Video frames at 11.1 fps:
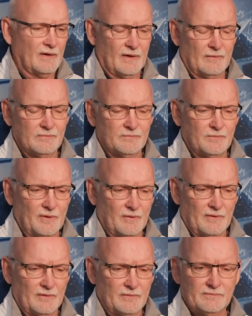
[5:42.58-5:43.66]
We
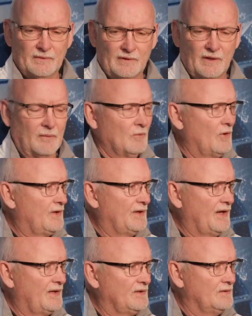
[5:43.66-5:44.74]
were a lot more
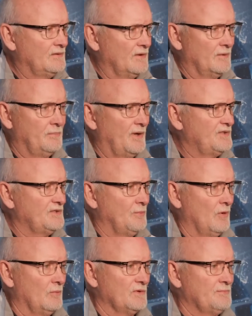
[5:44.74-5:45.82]
connected. Our puck
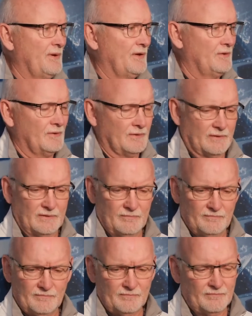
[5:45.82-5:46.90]
support was better, and
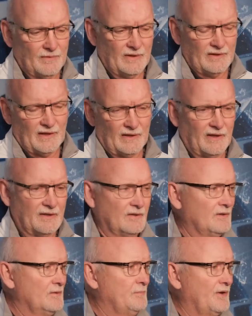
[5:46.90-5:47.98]
that led
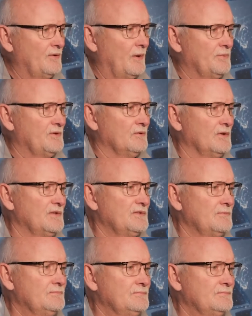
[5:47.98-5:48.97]
to better opportunities.